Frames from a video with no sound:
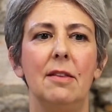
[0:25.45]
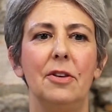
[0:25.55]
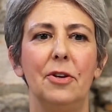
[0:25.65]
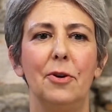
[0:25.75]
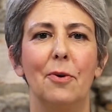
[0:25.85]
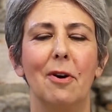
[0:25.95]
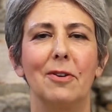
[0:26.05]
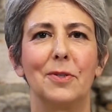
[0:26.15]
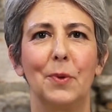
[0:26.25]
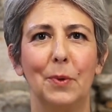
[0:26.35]
You
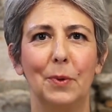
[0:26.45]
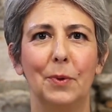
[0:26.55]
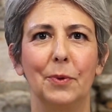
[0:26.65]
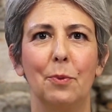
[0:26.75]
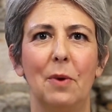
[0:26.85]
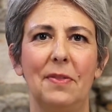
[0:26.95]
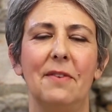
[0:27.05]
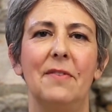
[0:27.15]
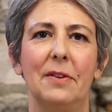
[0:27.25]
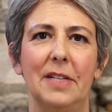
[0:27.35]
are told what
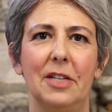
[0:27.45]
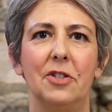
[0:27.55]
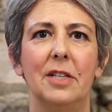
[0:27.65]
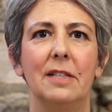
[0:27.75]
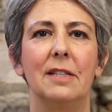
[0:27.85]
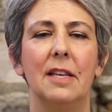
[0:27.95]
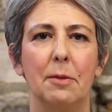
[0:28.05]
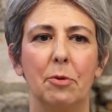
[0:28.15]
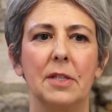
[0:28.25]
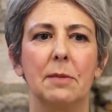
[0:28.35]
the foundations
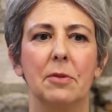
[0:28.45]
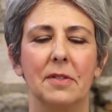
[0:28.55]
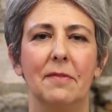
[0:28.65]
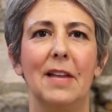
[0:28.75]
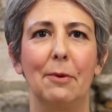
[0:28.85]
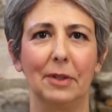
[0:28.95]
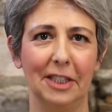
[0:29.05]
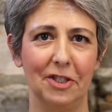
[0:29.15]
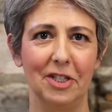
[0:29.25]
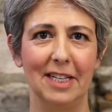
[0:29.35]
and the principles of that
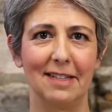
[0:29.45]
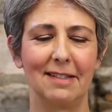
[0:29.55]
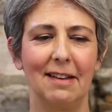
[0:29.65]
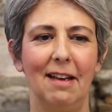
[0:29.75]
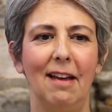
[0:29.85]
religion is.